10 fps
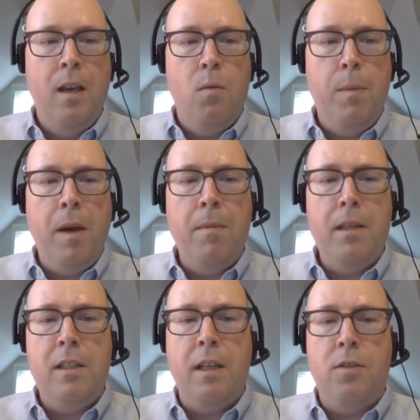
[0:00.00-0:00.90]
We
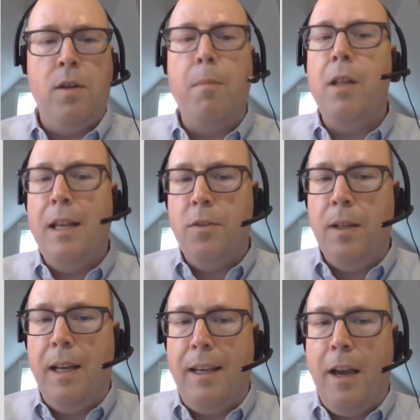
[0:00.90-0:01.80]
published a trouble
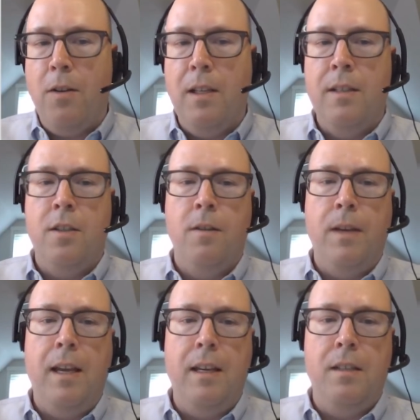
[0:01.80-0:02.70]
entry accounting
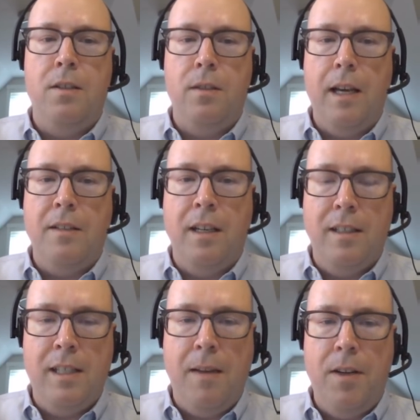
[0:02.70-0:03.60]
survey in
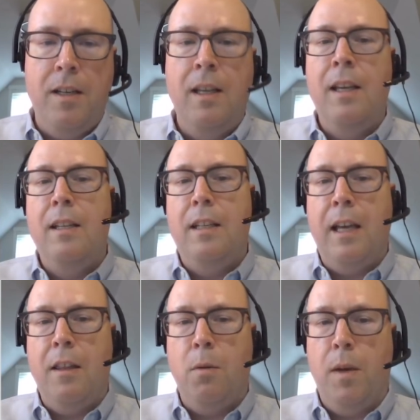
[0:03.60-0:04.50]
2007
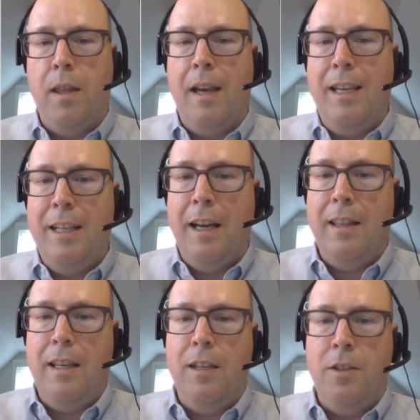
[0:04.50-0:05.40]
together with
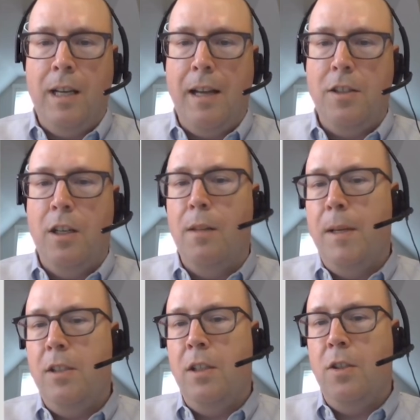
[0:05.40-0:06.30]
IETA, the International
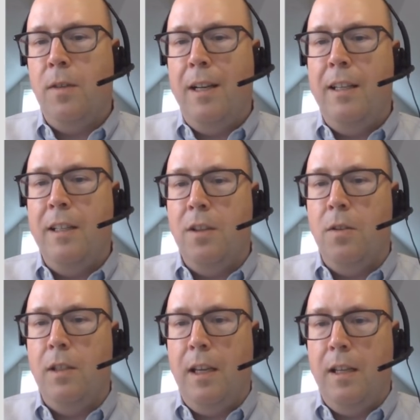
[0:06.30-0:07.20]
Emissions Trading
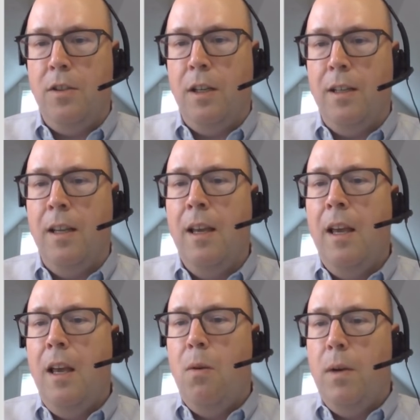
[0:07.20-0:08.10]
Association,
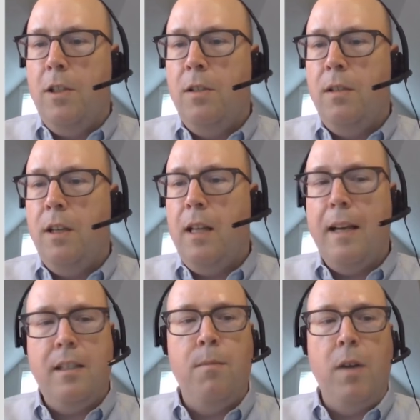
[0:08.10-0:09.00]
which still
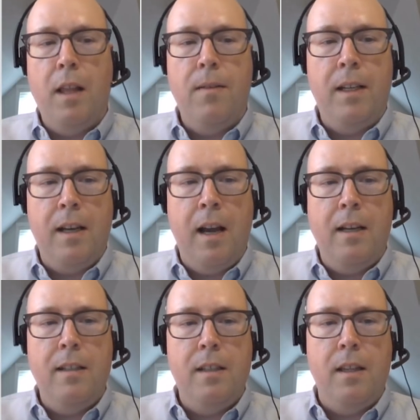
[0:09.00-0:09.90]
has some relevant
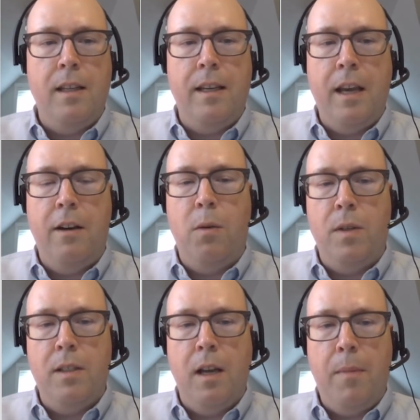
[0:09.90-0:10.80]
guidance on the accounting we
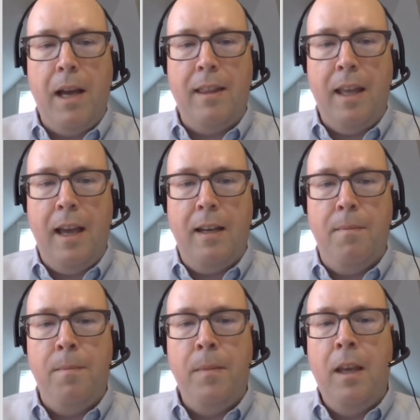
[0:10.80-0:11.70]
saw back then.
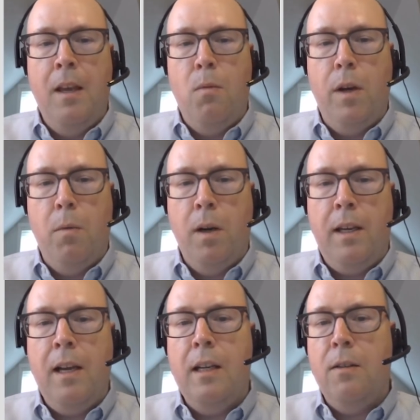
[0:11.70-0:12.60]
We are
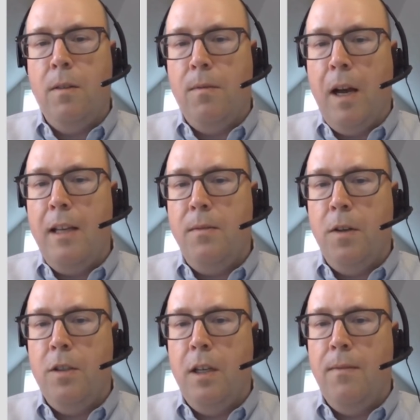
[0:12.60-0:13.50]
working on a revised
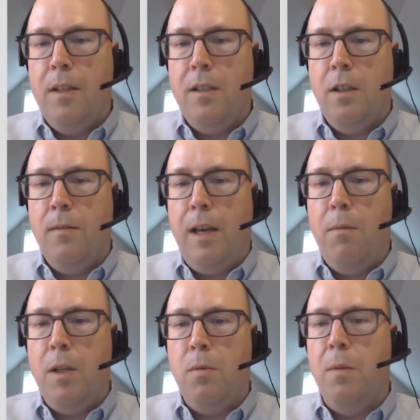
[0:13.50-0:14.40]
version of the survey,
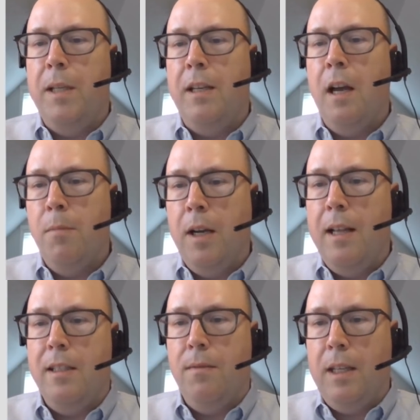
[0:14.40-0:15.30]
which will be
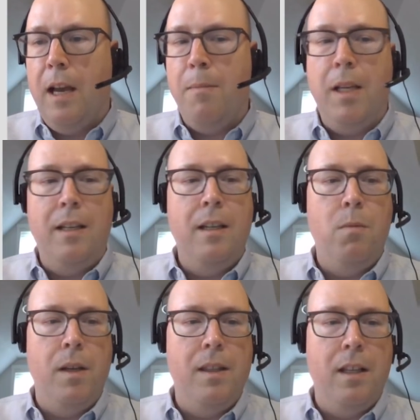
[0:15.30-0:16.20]
comprehensively updated
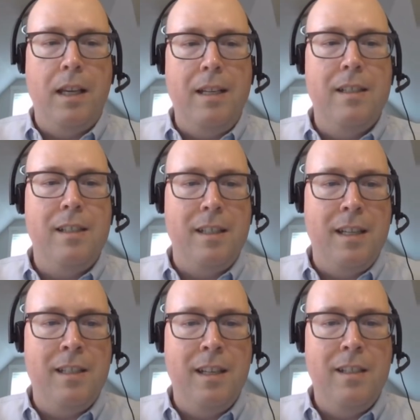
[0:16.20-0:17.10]
with the latest
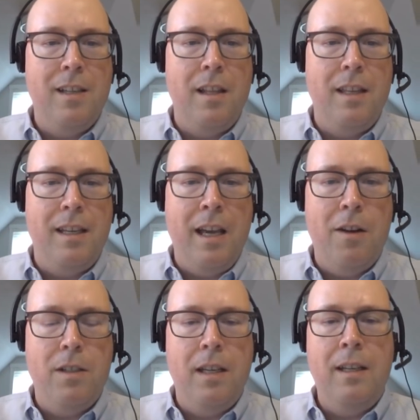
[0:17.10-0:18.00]
statistics on the
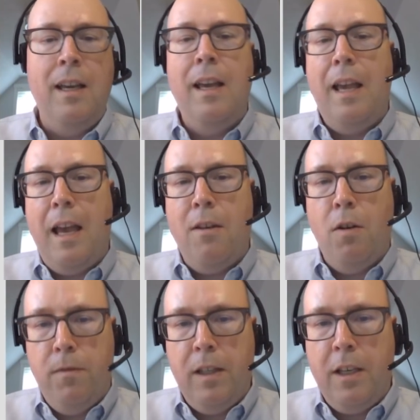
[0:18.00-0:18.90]
accounting, and
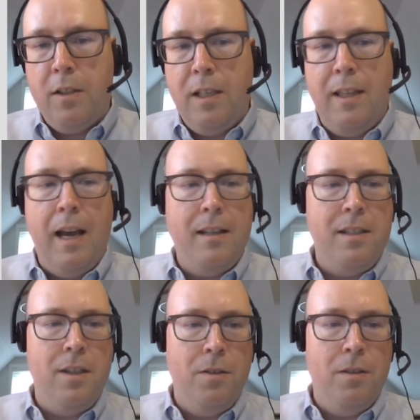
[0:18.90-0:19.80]
hopefully you'll see that
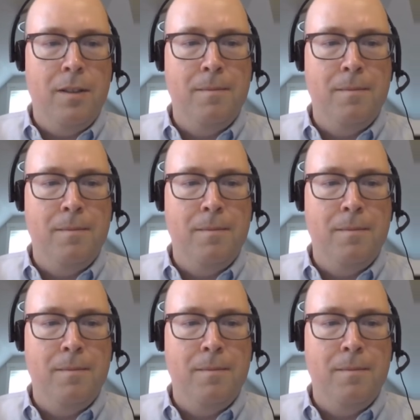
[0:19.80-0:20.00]
soon.